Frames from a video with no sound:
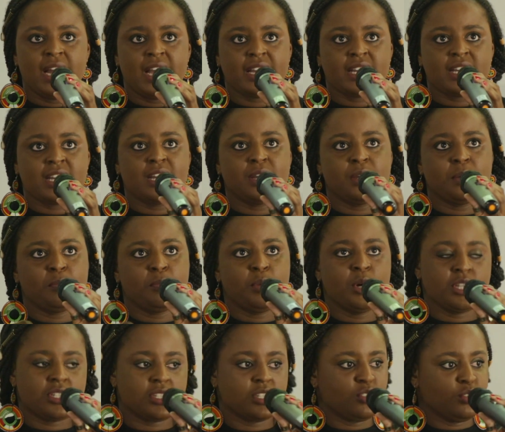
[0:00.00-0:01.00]
black
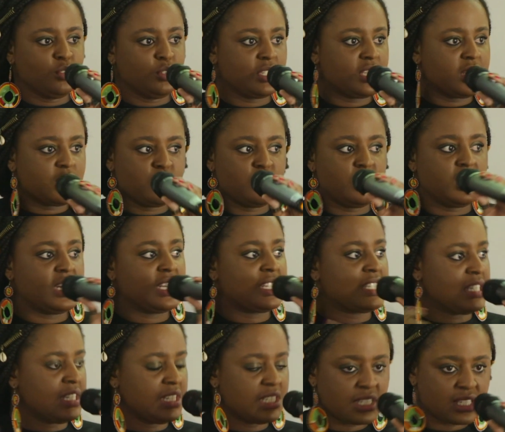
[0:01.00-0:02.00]
personhood does not
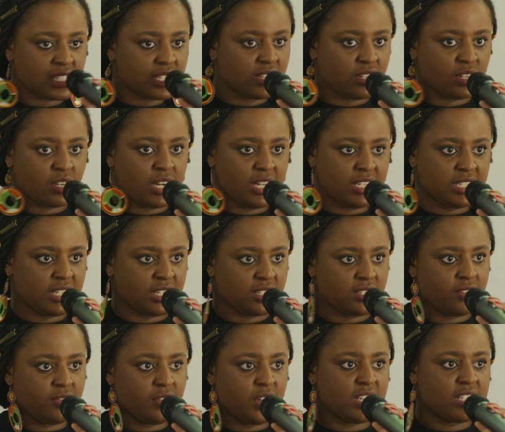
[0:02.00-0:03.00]
exist in the
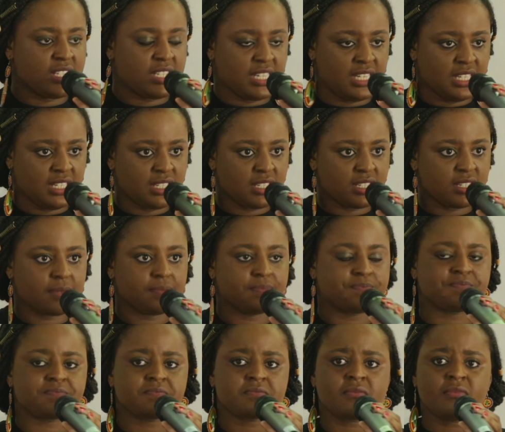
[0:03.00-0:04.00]
context of our state,
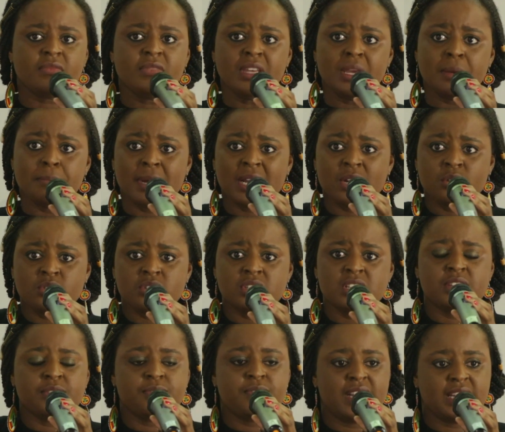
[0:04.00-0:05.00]
but
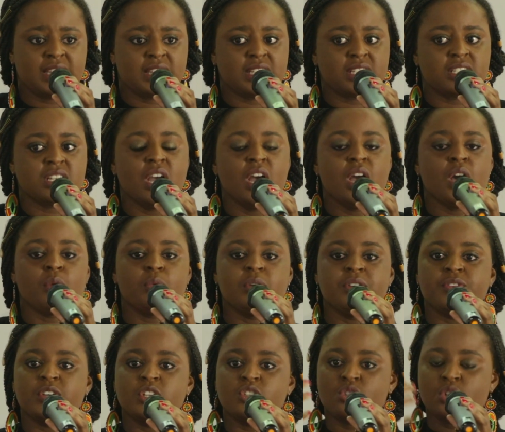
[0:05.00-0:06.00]
also the fact that
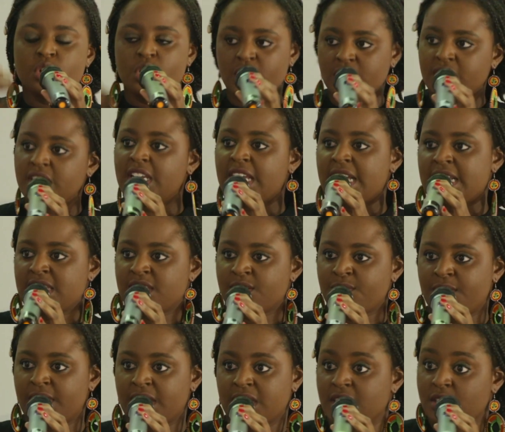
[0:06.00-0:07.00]
we've internalized
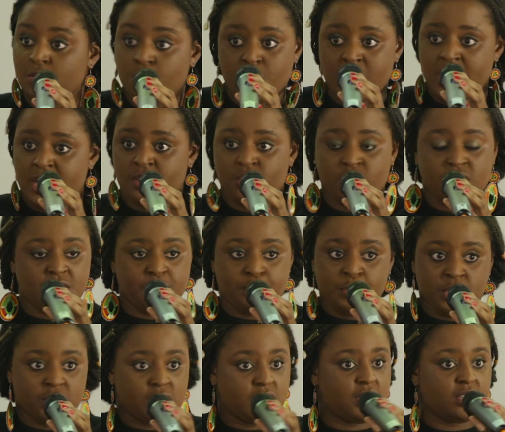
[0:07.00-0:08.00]
the fact that we are
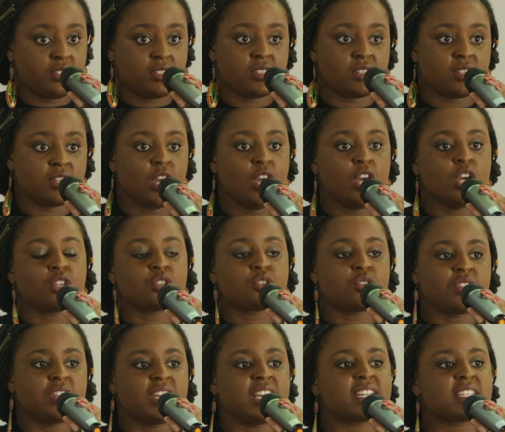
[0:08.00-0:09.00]
not persons,
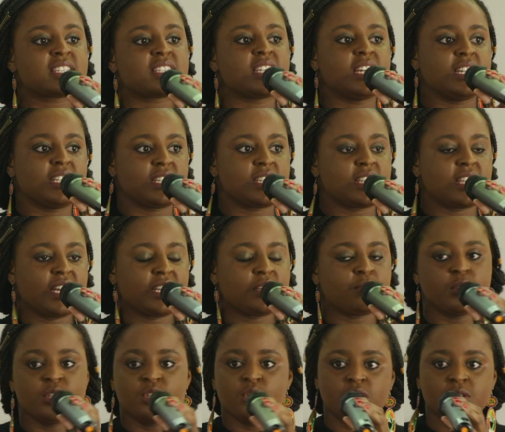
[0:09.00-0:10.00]
to the extent
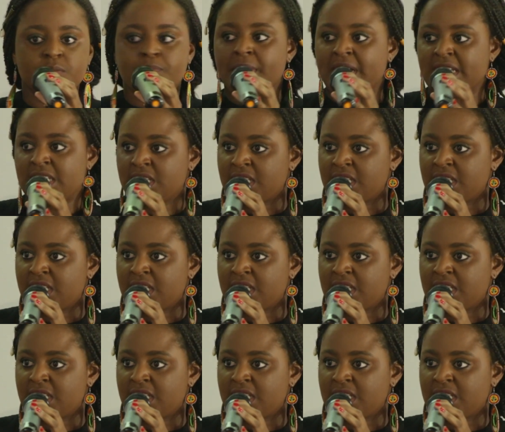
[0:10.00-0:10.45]
that we don't